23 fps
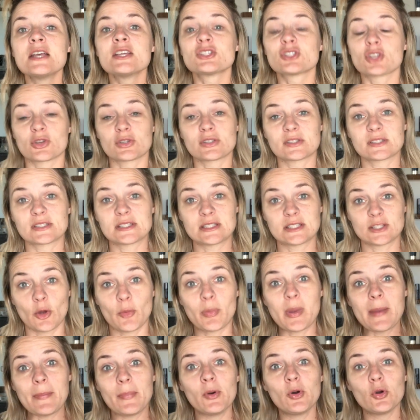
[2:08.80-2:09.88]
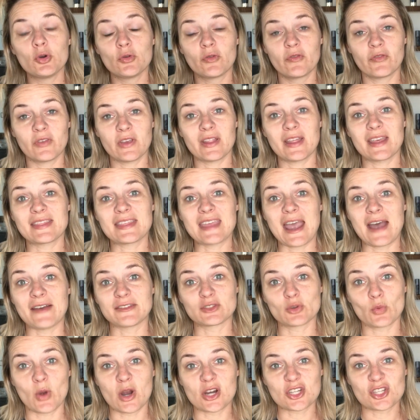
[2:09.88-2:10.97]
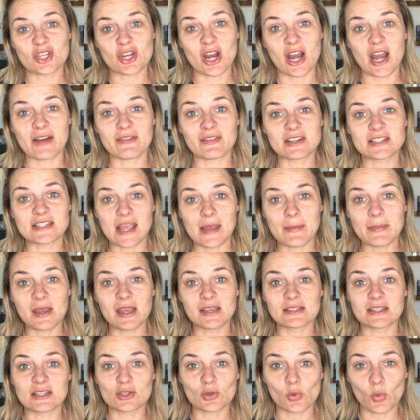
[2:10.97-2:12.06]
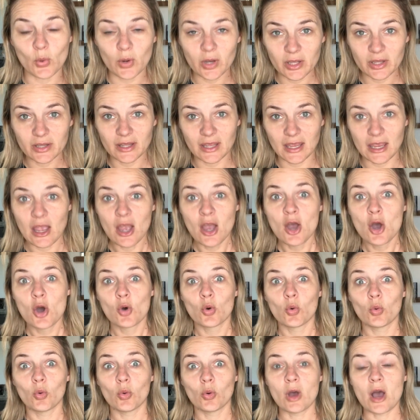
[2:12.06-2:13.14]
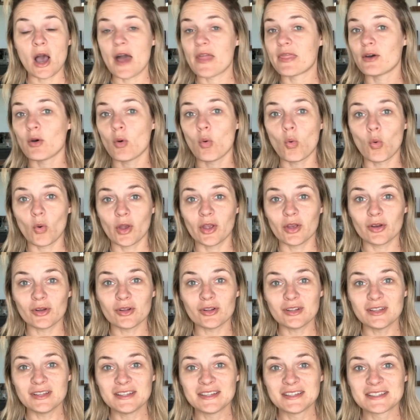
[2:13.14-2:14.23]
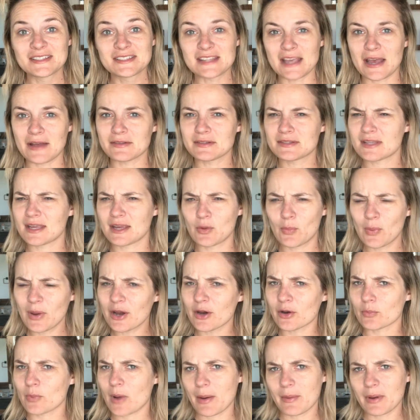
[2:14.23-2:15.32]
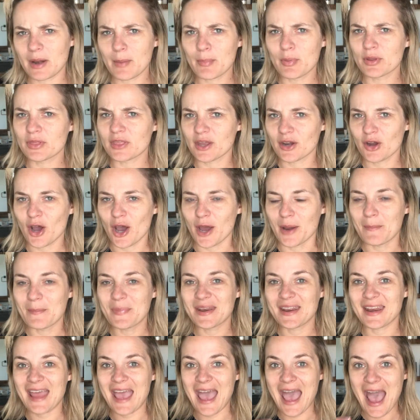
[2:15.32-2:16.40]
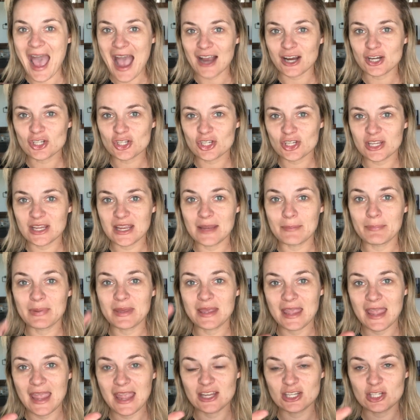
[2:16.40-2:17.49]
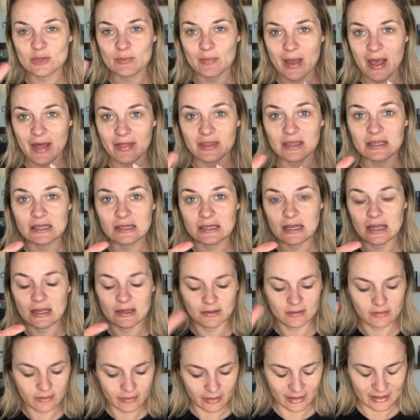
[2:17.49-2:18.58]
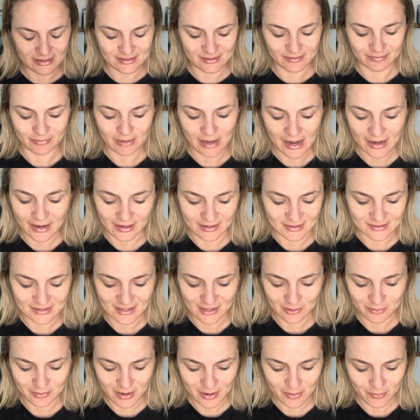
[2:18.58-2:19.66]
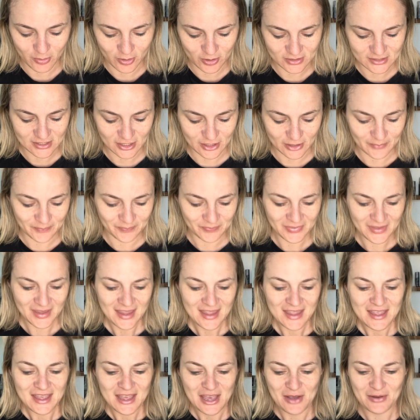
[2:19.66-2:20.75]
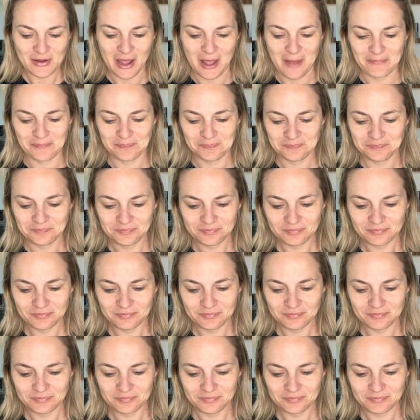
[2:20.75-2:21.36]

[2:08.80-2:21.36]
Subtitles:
So people who feel like they have to wash their hair every day because it's oily, the oil sounds like weird. Why would I put that on? But it actually pH balance. I gotta say the right words here. Okay.